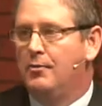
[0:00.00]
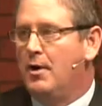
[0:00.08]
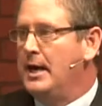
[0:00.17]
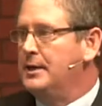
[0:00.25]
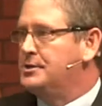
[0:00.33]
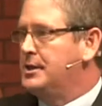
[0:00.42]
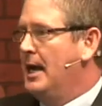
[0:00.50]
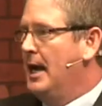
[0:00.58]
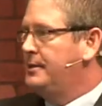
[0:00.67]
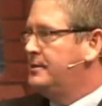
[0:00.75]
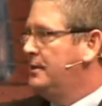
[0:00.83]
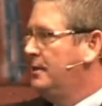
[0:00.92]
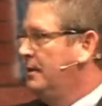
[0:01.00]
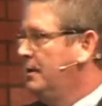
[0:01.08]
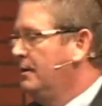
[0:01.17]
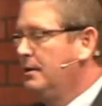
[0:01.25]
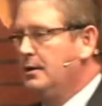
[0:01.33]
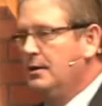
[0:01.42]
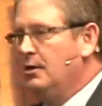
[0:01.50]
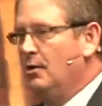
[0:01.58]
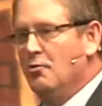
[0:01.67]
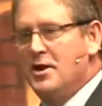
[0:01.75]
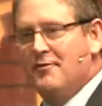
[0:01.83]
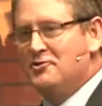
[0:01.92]
Why is that?
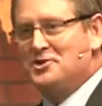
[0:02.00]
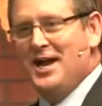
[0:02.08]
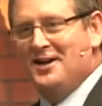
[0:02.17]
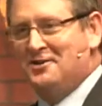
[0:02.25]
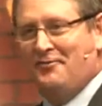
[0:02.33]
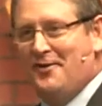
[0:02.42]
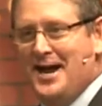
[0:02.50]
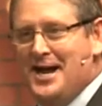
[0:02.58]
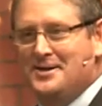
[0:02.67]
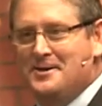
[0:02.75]
We're never satisfied.